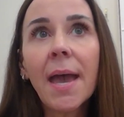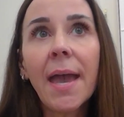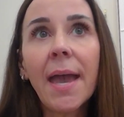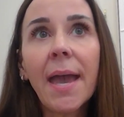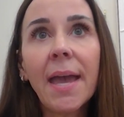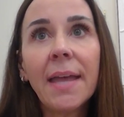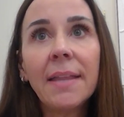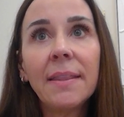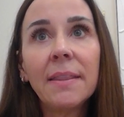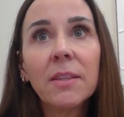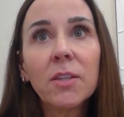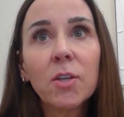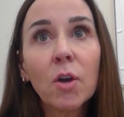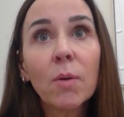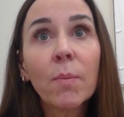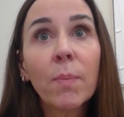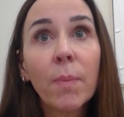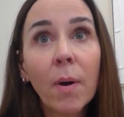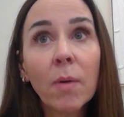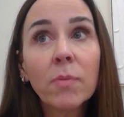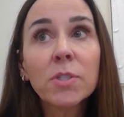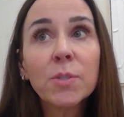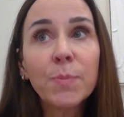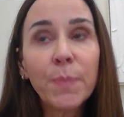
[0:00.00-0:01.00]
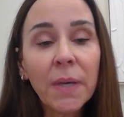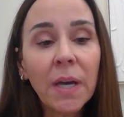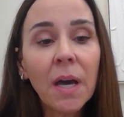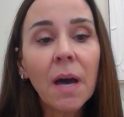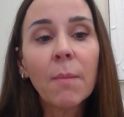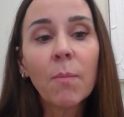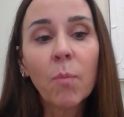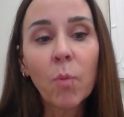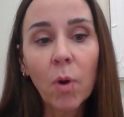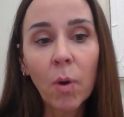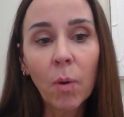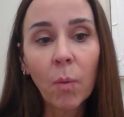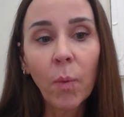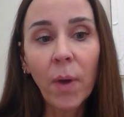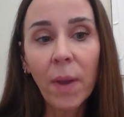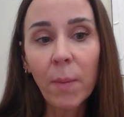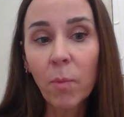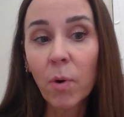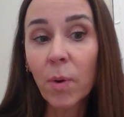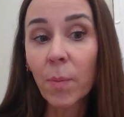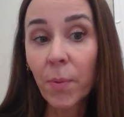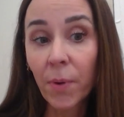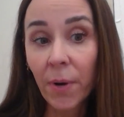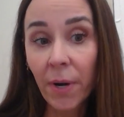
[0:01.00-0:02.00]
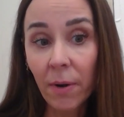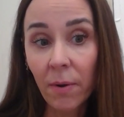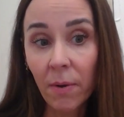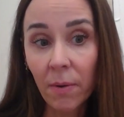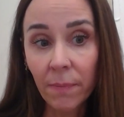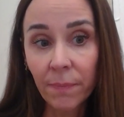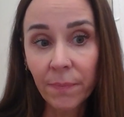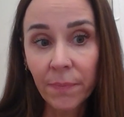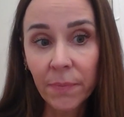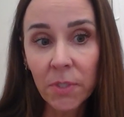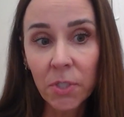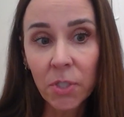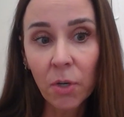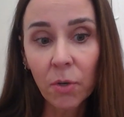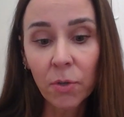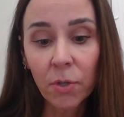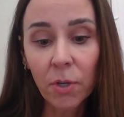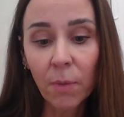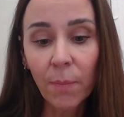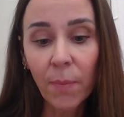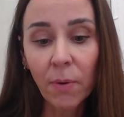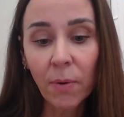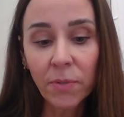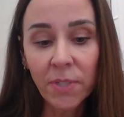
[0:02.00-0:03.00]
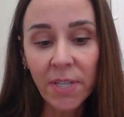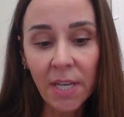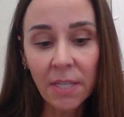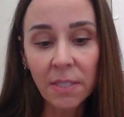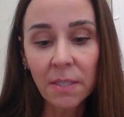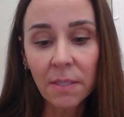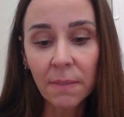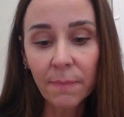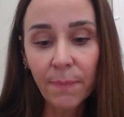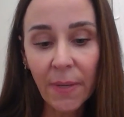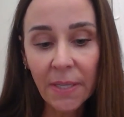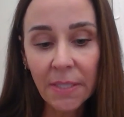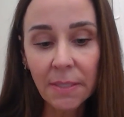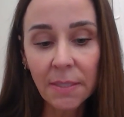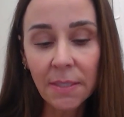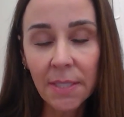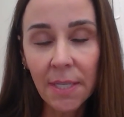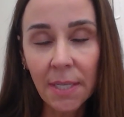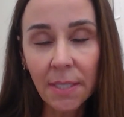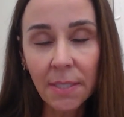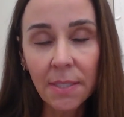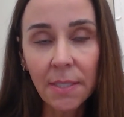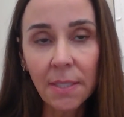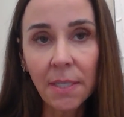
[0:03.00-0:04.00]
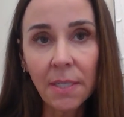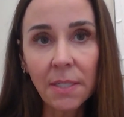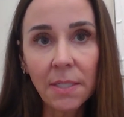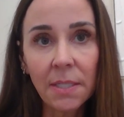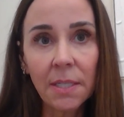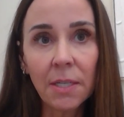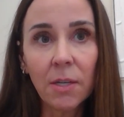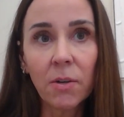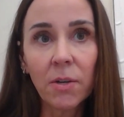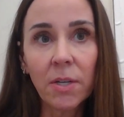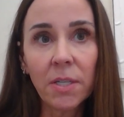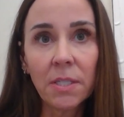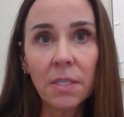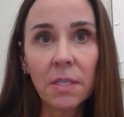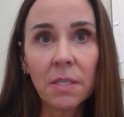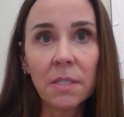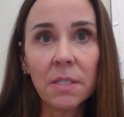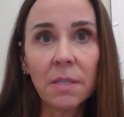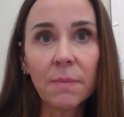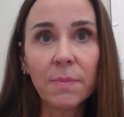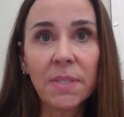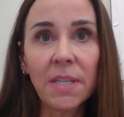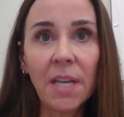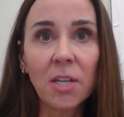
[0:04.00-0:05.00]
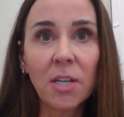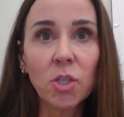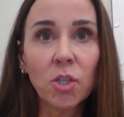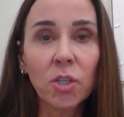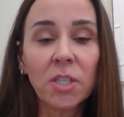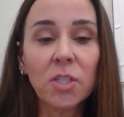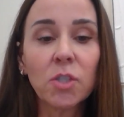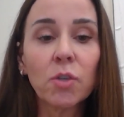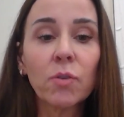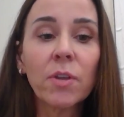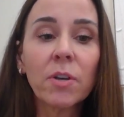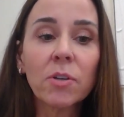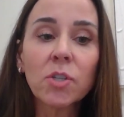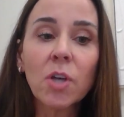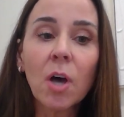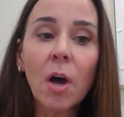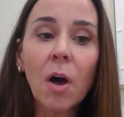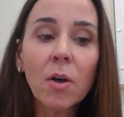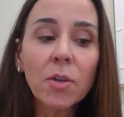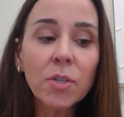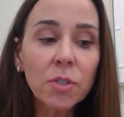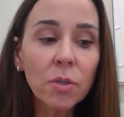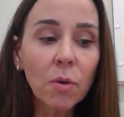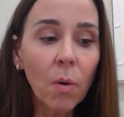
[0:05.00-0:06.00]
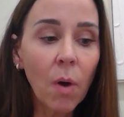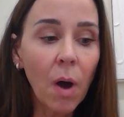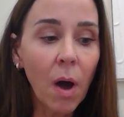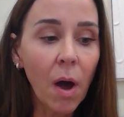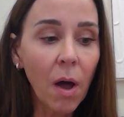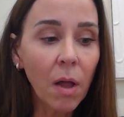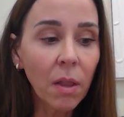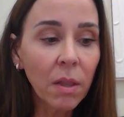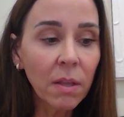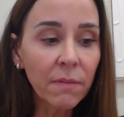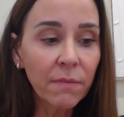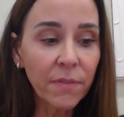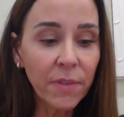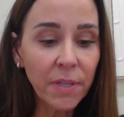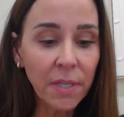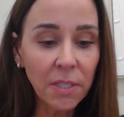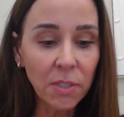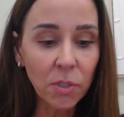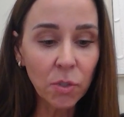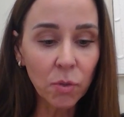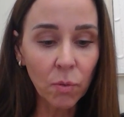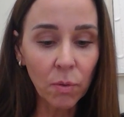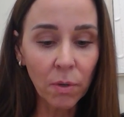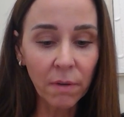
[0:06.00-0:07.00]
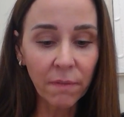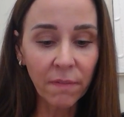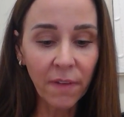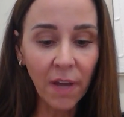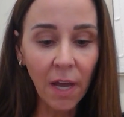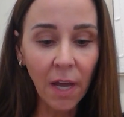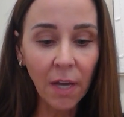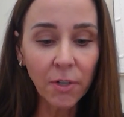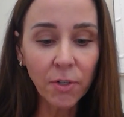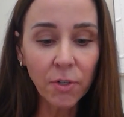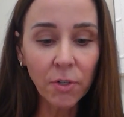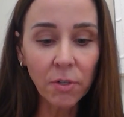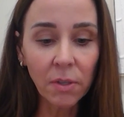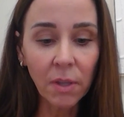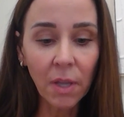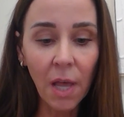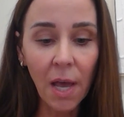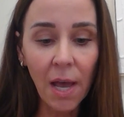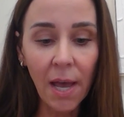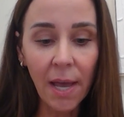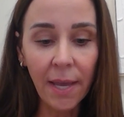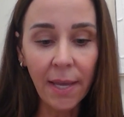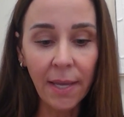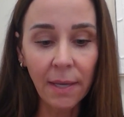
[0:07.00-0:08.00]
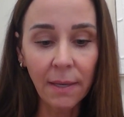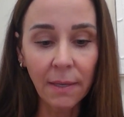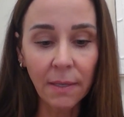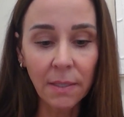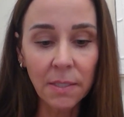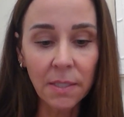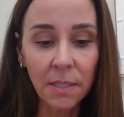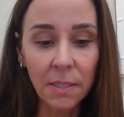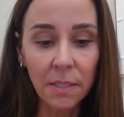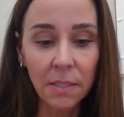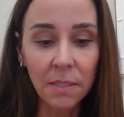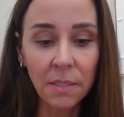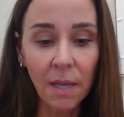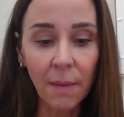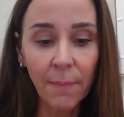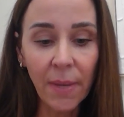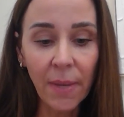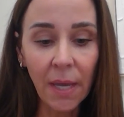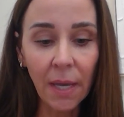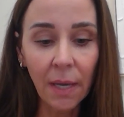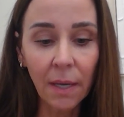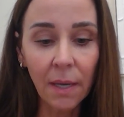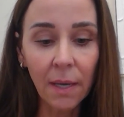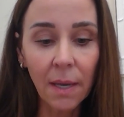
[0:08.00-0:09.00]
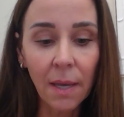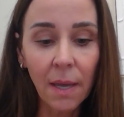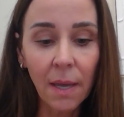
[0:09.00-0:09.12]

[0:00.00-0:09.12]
And your bones become way more brittle. So your bone density decreases substantially. So there's also all of these sort of underlying systemic